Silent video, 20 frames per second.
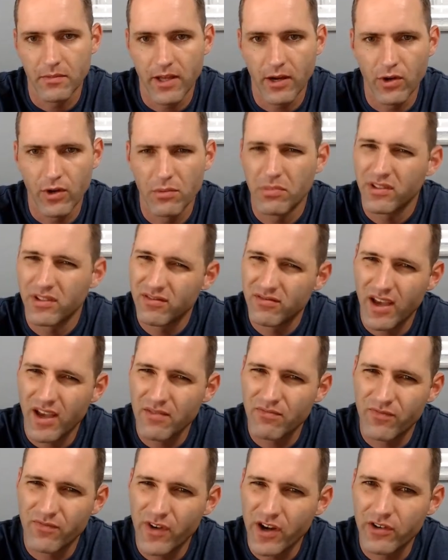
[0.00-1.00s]
that way, but I
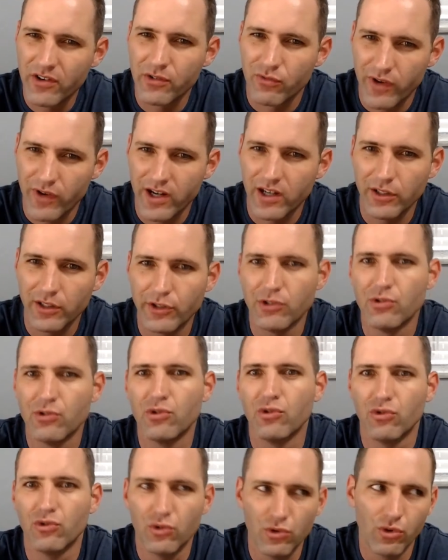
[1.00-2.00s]
very rarely
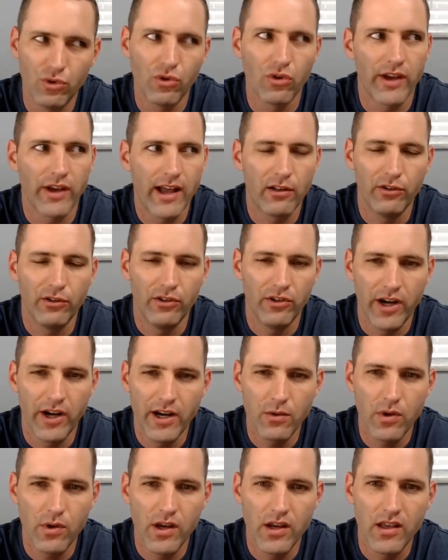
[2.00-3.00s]
use Google Calendar
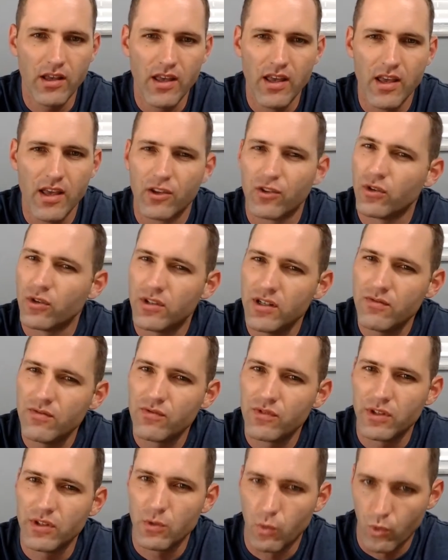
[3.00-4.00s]
anyway, so it didn't
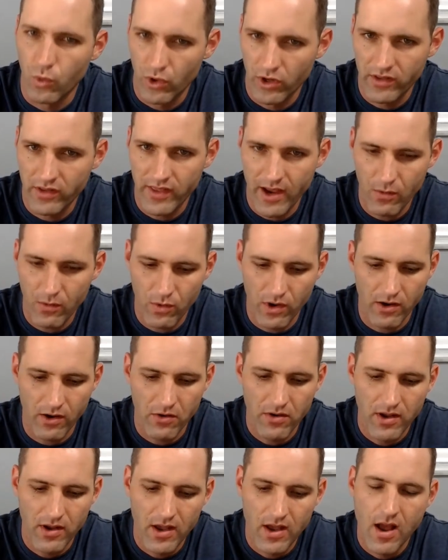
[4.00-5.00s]
really work that
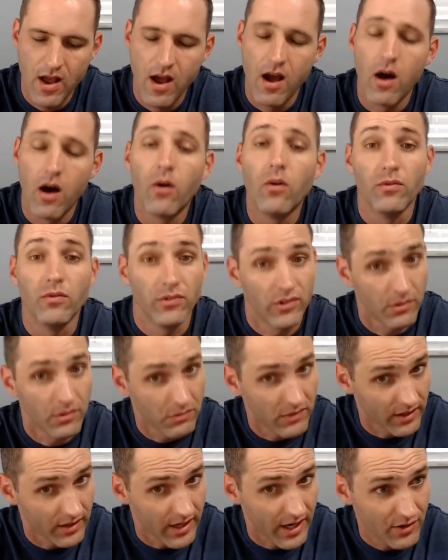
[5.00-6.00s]
well.
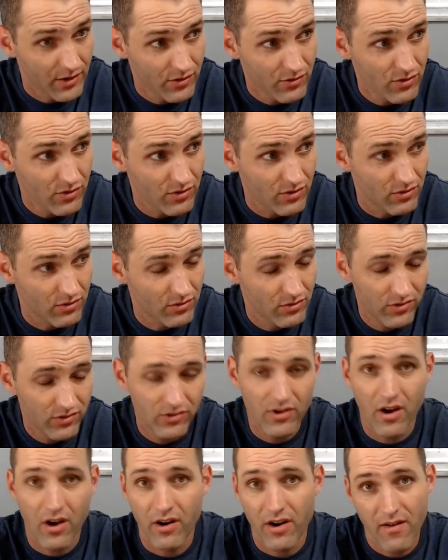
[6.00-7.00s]
Something that I do
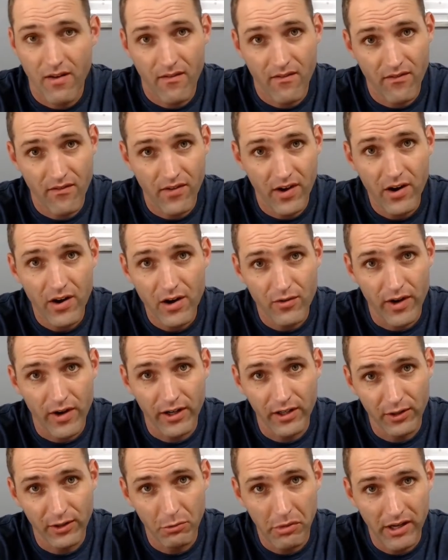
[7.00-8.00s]
use on a very
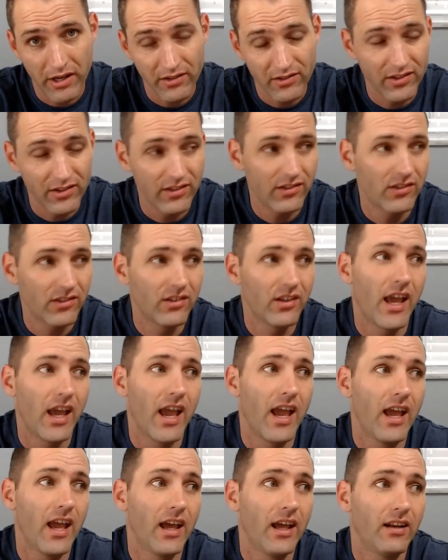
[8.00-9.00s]
regular basis
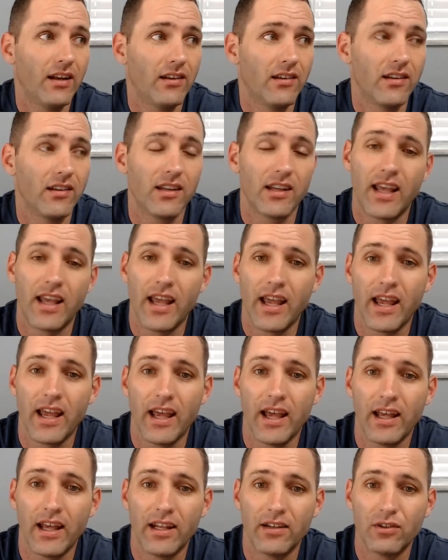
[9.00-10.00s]
and
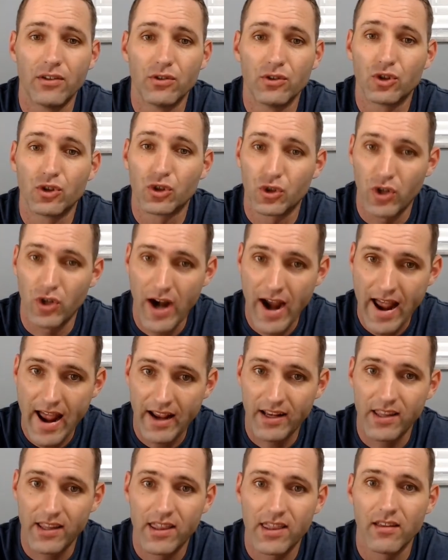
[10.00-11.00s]
can
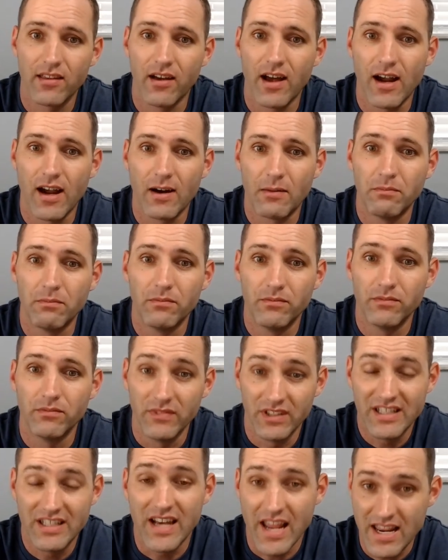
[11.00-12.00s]
track
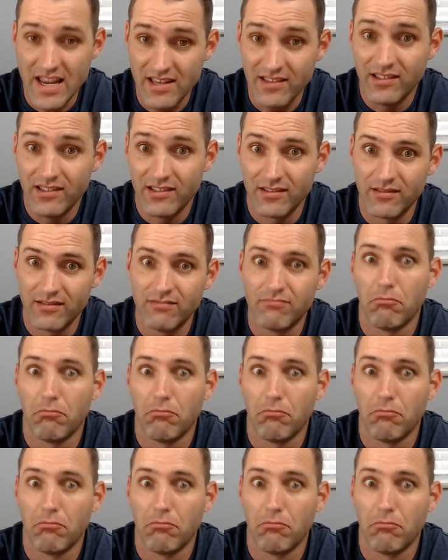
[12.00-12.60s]
dates,